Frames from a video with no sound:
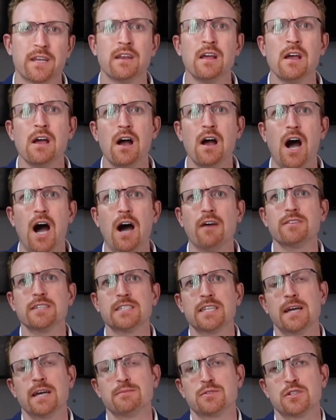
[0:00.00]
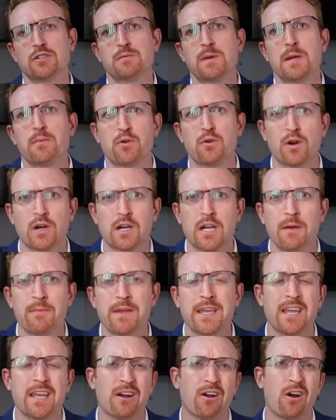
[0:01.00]
And oftentimes those people who are
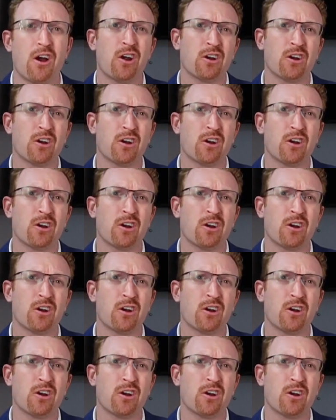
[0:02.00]
coming here